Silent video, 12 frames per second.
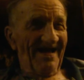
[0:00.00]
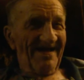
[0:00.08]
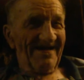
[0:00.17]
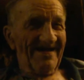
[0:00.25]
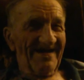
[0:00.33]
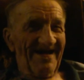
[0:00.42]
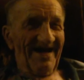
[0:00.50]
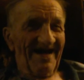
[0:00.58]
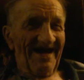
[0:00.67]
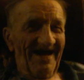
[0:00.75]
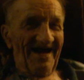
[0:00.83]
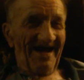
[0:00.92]
You guys
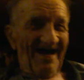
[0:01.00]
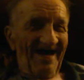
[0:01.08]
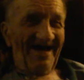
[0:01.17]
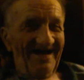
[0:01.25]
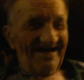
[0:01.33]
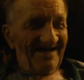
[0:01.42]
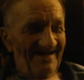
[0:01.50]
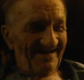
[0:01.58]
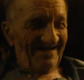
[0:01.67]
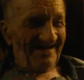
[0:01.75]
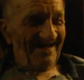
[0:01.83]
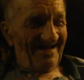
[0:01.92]
switched girls.
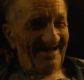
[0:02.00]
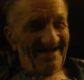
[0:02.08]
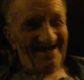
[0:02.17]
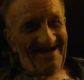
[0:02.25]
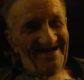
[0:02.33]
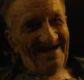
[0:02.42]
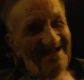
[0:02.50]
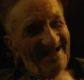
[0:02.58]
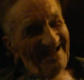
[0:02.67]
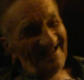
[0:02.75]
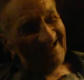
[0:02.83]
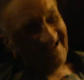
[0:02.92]
Hey,
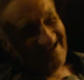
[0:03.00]
Oma.